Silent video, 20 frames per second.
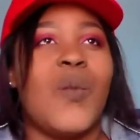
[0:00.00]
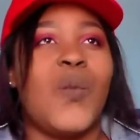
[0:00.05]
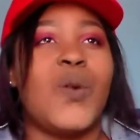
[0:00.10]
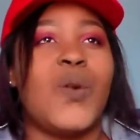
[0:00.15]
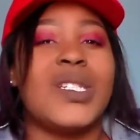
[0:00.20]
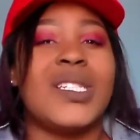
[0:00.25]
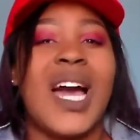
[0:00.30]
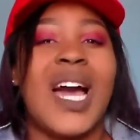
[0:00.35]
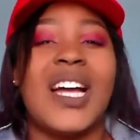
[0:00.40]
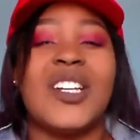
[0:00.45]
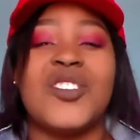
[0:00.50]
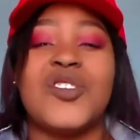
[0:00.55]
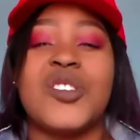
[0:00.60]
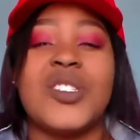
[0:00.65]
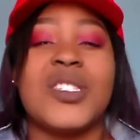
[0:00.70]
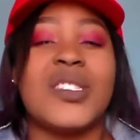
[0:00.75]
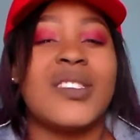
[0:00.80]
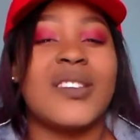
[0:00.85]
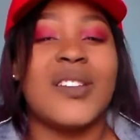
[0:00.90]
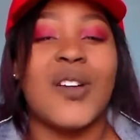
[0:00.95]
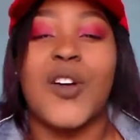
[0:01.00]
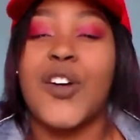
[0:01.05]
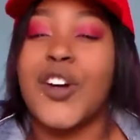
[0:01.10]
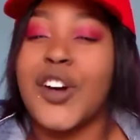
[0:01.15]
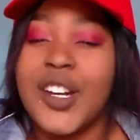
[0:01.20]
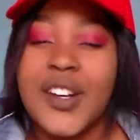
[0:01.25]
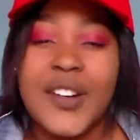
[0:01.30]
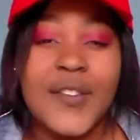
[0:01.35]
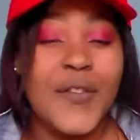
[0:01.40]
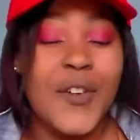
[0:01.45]
water is just
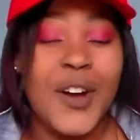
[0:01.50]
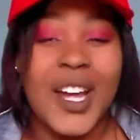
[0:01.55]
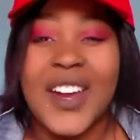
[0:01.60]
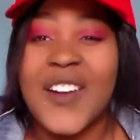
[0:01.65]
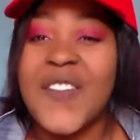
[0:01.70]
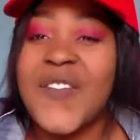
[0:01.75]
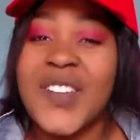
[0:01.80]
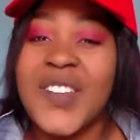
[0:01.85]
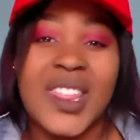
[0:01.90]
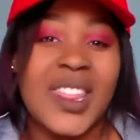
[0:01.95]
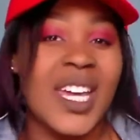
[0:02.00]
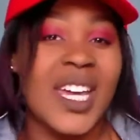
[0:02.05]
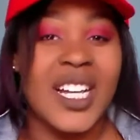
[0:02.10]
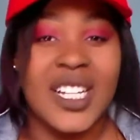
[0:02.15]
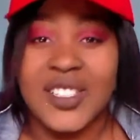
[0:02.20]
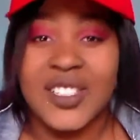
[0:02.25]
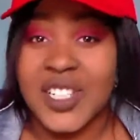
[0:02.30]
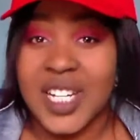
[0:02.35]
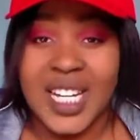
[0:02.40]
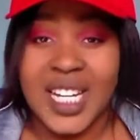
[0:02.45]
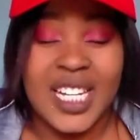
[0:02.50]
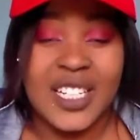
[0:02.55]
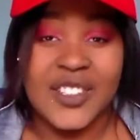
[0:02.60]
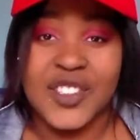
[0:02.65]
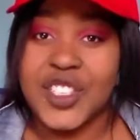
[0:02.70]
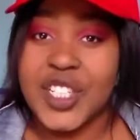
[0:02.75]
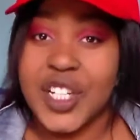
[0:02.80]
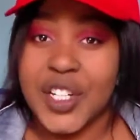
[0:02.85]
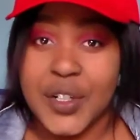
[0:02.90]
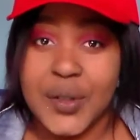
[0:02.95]
good for everything in
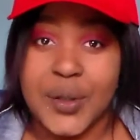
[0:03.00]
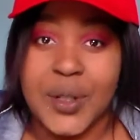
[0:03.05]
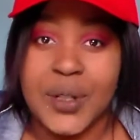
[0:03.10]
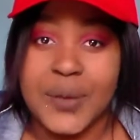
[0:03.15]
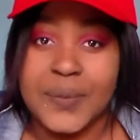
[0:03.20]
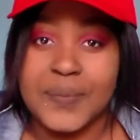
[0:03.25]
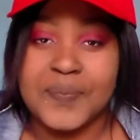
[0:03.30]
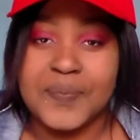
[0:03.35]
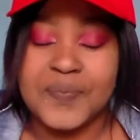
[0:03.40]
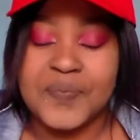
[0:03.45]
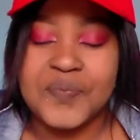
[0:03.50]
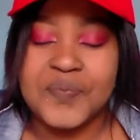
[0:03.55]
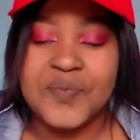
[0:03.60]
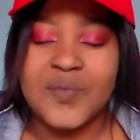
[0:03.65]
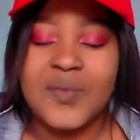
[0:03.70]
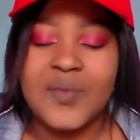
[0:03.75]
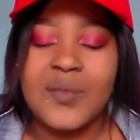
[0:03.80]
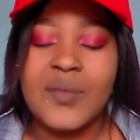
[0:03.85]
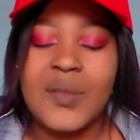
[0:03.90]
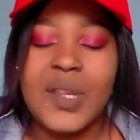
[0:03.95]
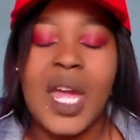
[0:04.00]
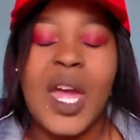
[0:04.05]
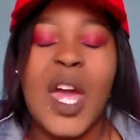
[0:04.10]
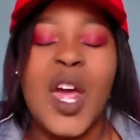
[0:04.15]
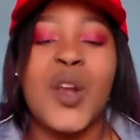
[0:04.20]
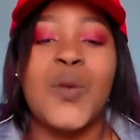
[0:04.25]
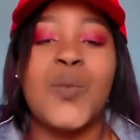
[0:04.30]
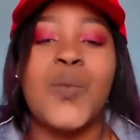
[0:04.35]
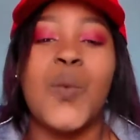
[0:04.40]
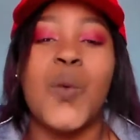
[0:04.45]
general.
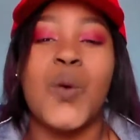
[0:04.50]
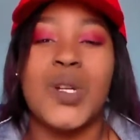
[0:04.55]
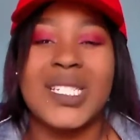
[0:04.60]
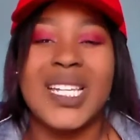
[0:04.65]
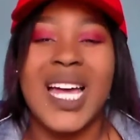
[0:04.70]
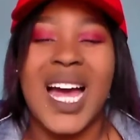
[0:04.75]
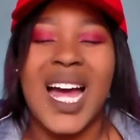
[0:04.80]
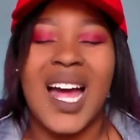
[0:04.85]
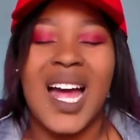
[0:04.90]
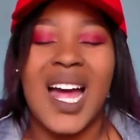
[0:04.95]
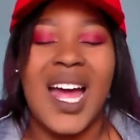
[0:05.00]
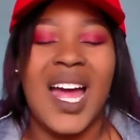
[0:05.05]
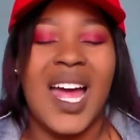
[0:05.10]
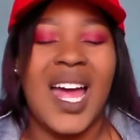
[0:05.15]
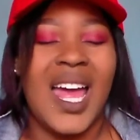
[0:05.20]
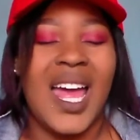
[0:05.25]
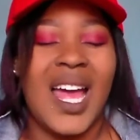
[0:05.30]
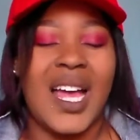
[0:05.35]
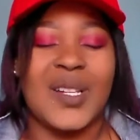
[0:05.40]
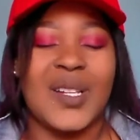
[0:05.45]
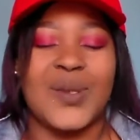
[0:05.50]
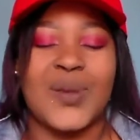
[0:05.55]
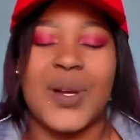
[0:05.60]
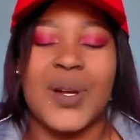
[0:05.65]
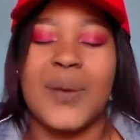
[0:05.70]
And water is so